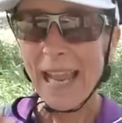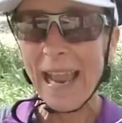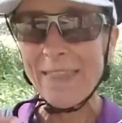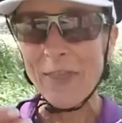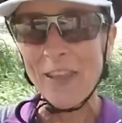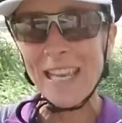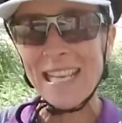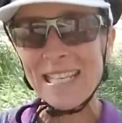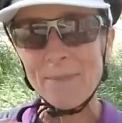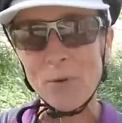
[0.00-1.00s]
And the thing
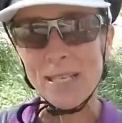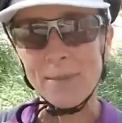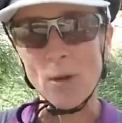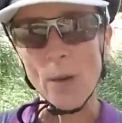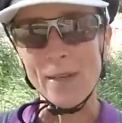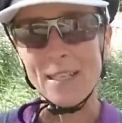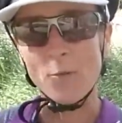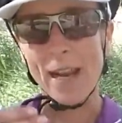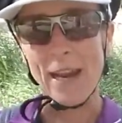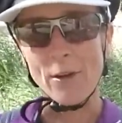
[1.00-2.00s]
is, the present moment is
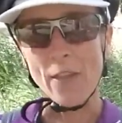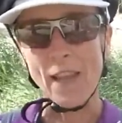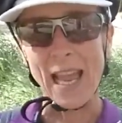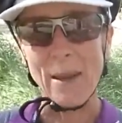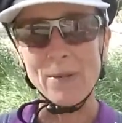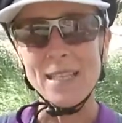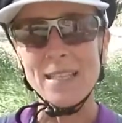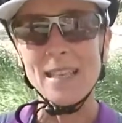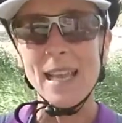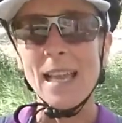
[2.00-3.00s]
where everything happens.